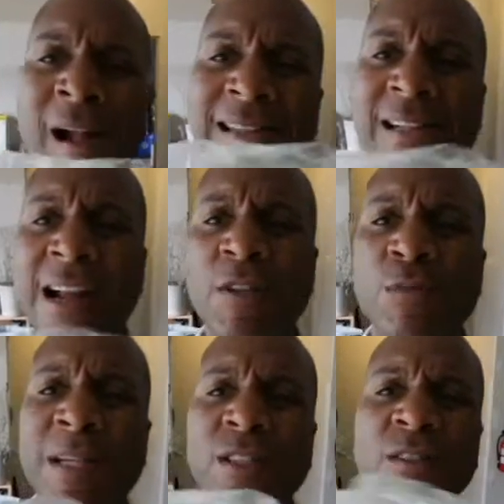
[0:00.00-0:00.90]
It's kind of
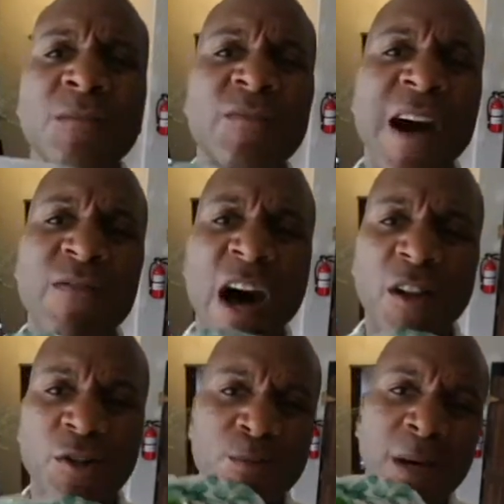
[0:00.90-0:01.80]
expensive,
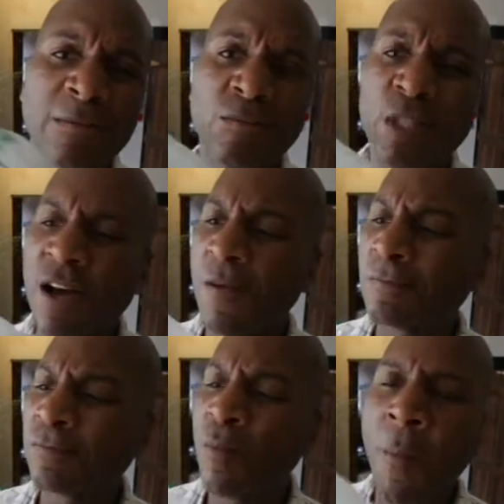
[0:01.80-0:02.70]
$5, but you know,
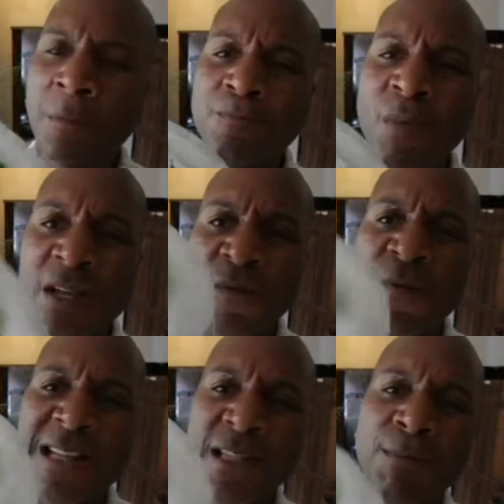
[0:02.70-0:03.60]
it's a
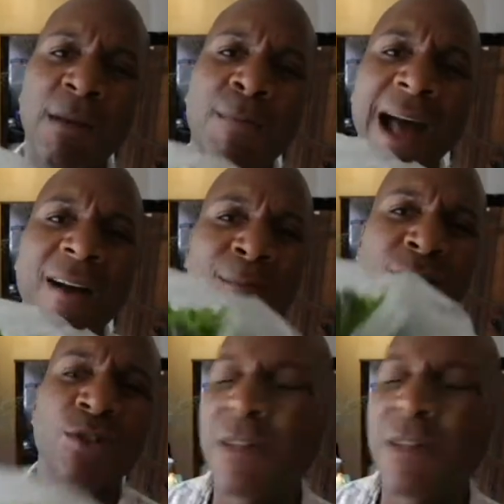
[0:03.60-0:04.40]
fancy big bag of mixed